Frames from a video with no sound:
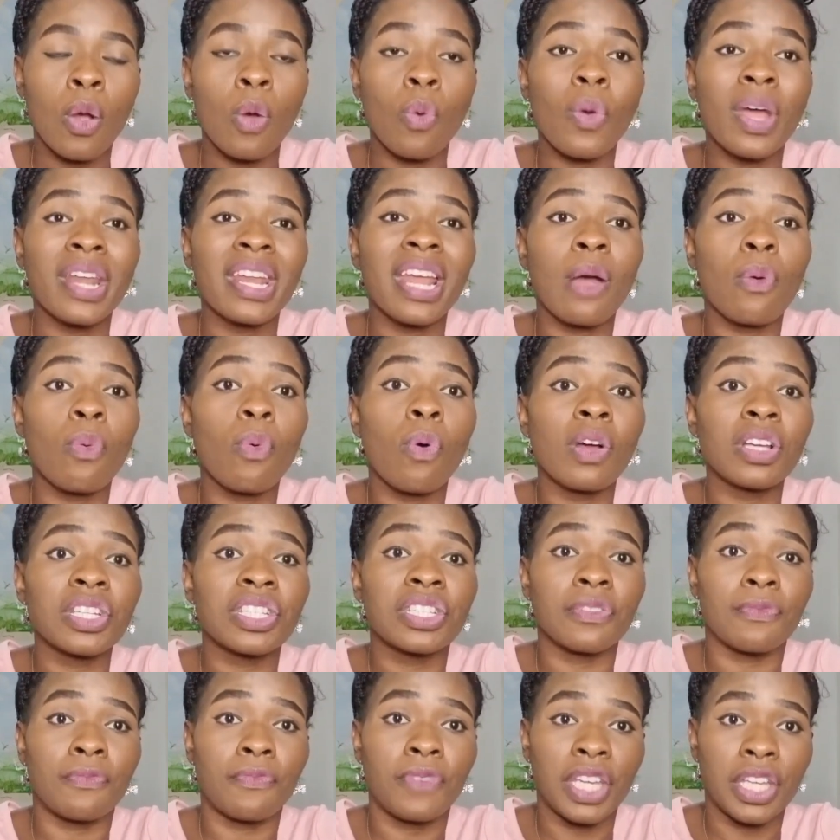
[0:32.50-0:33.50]
When I
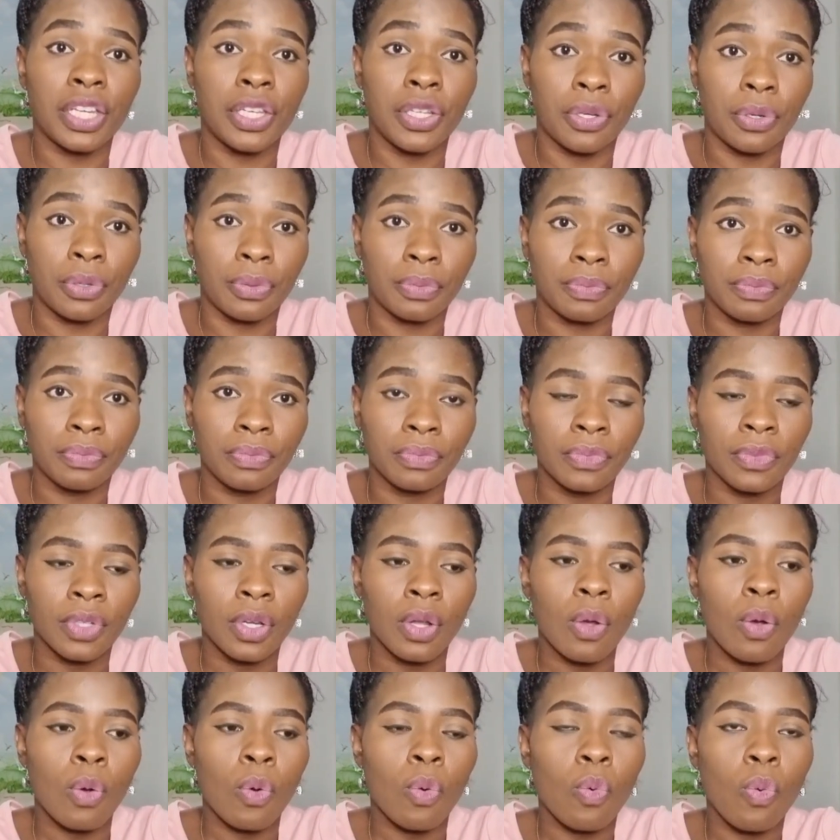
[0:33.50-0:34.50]
watched the video,
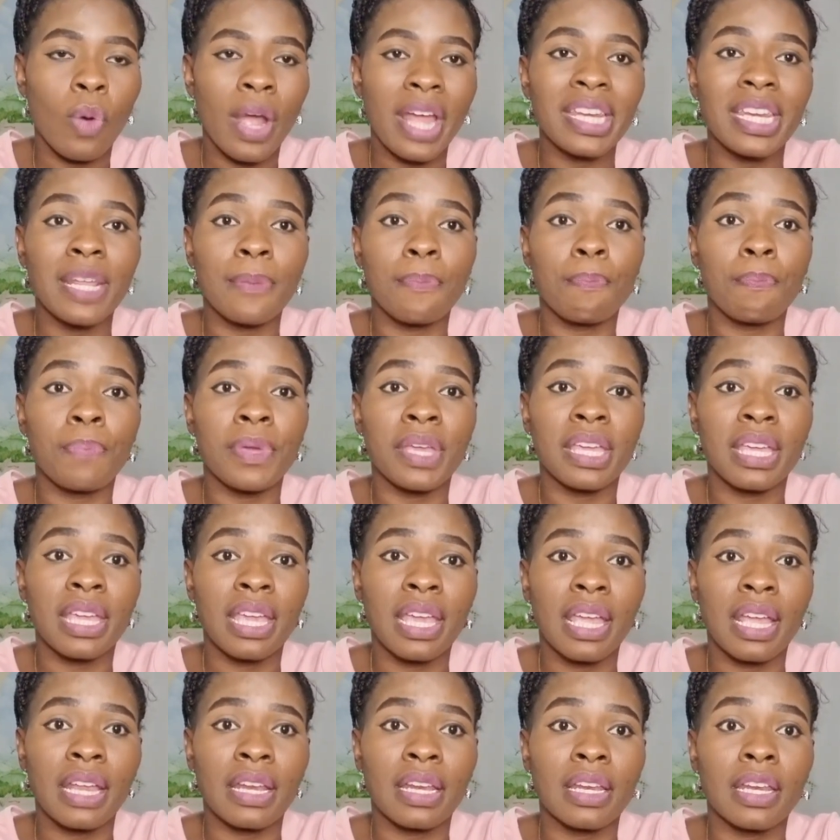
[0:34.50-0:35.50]
when the
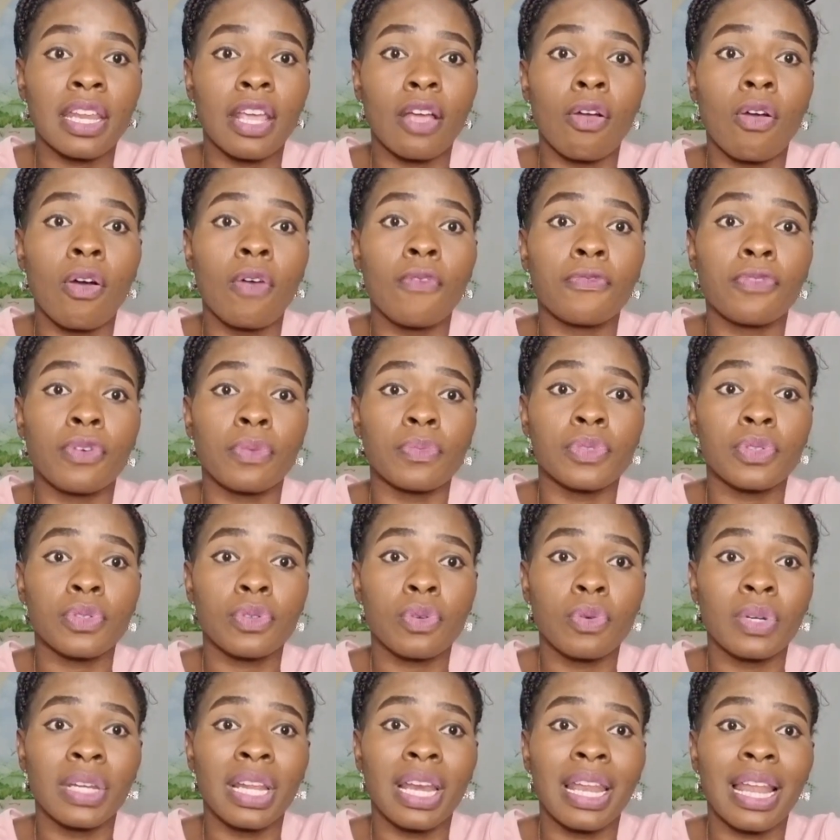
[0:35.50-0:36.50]
Pekin, they come from
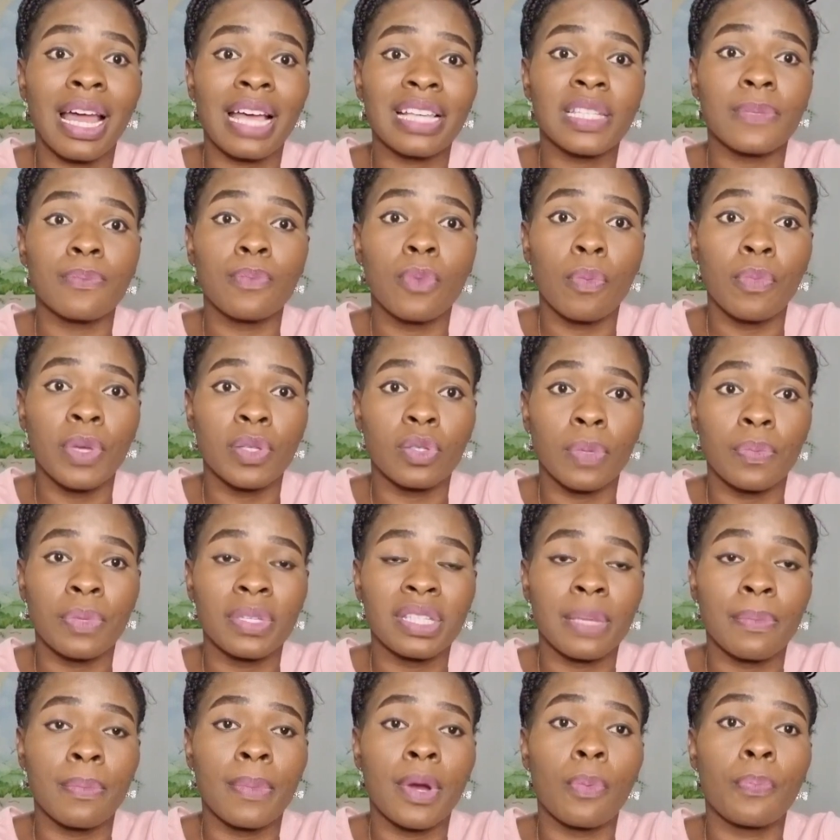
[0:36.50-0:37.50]
school, the last moment will be
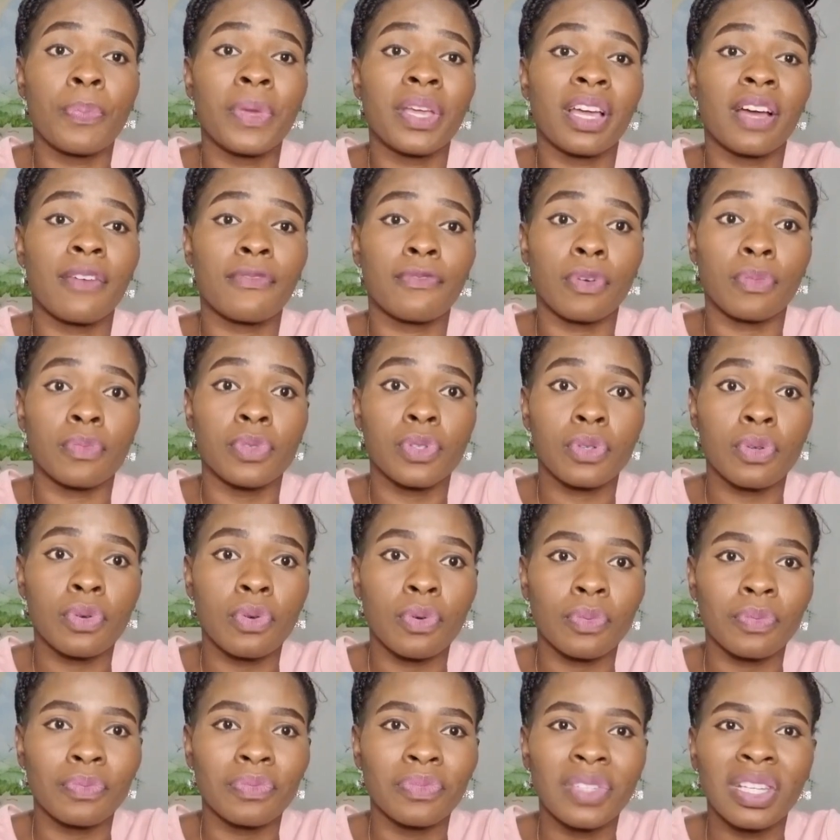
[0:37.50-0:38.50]
say, my Pekin from
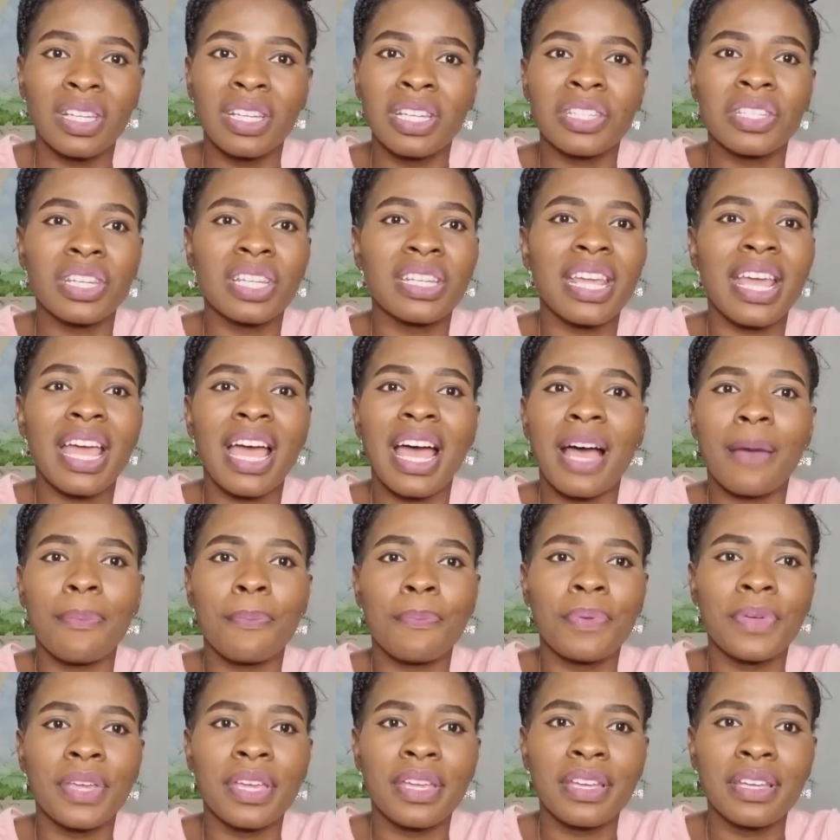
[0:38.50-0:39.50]
school. She dey
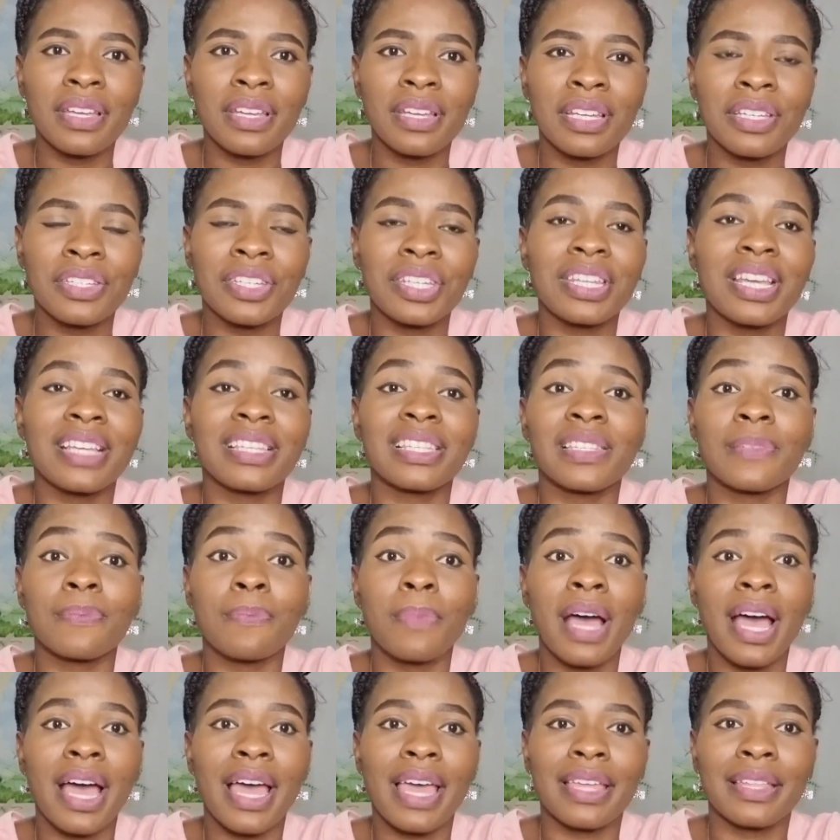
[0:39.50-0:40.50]
happy, she dey
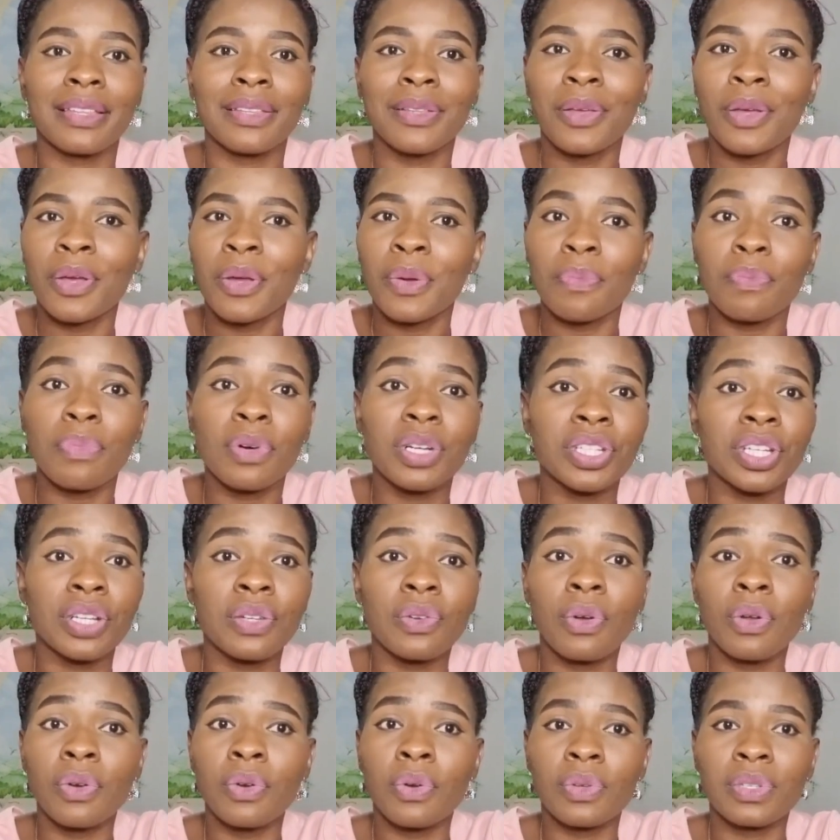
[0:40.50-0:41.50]
smile, but she
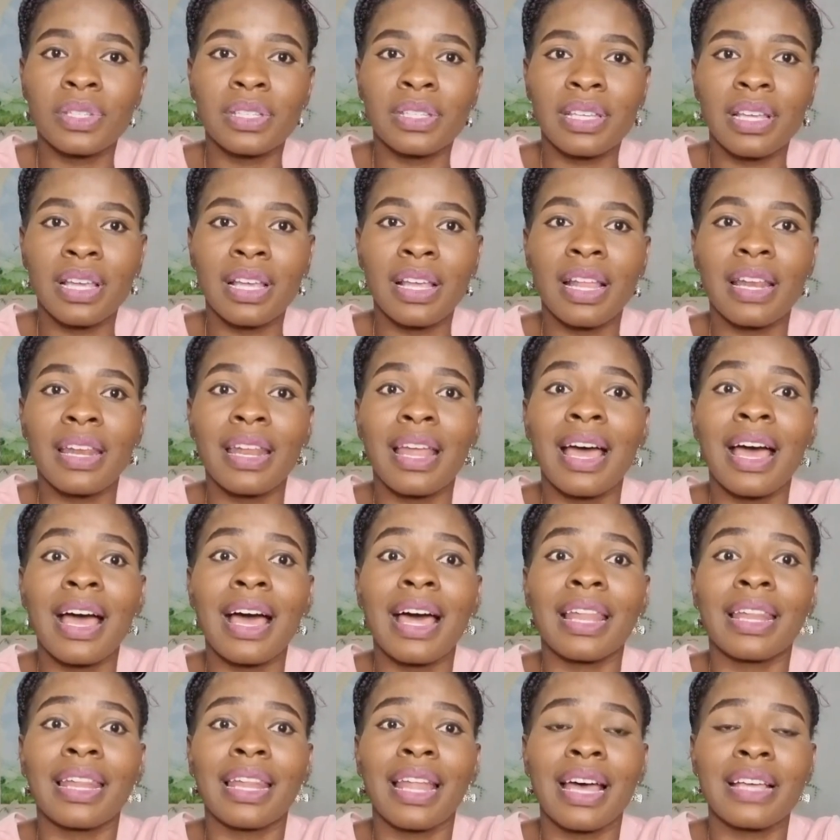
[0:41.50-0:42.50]
no say, na
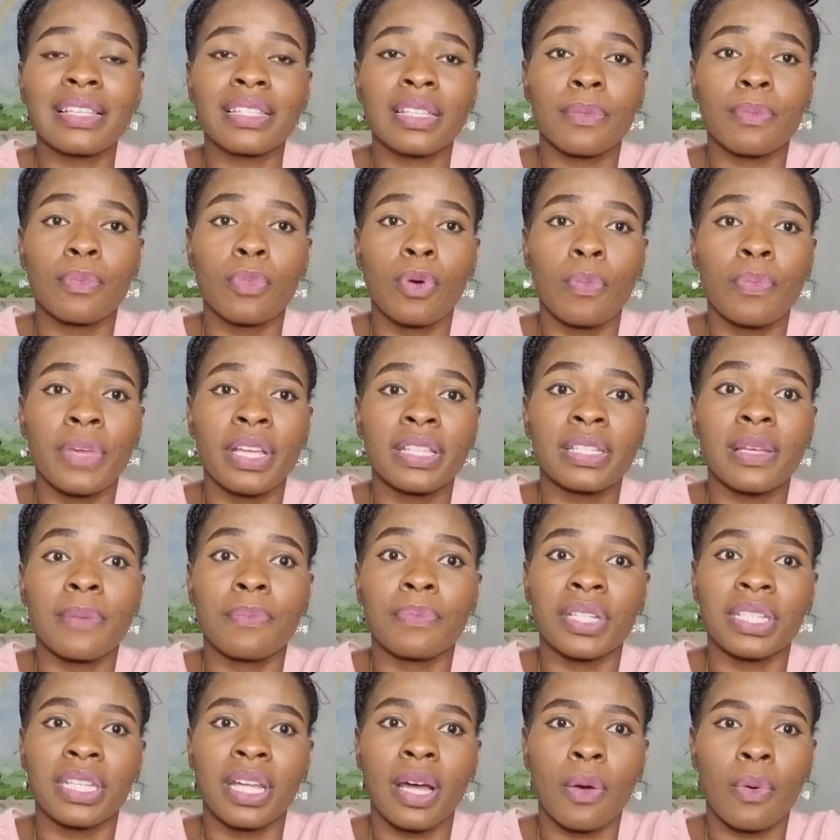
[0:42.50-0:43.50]
her last moment
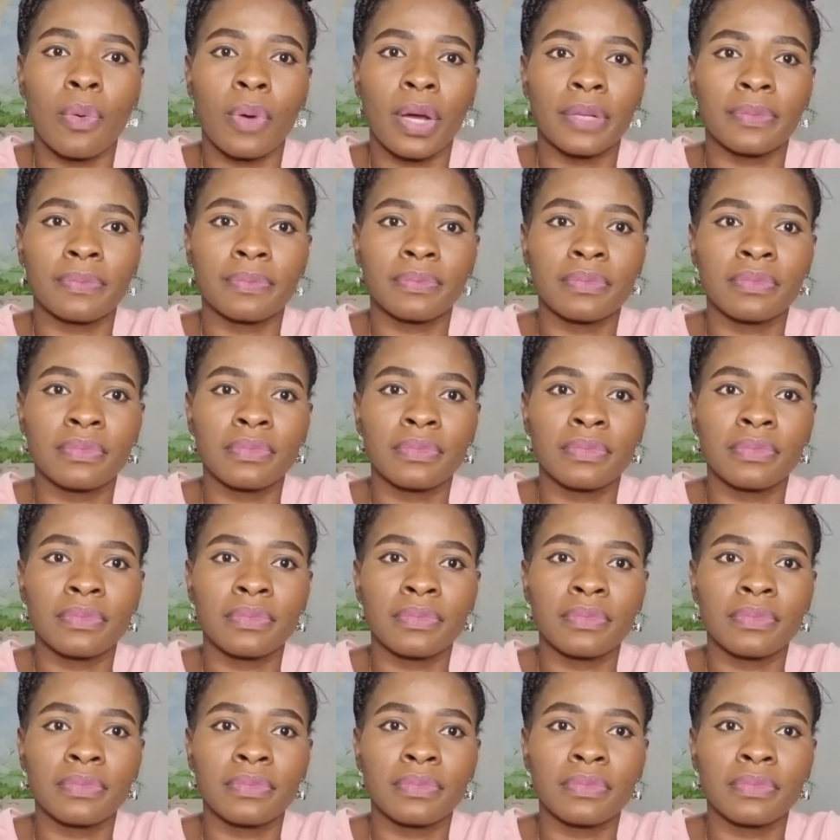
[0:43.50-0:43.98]
be that one.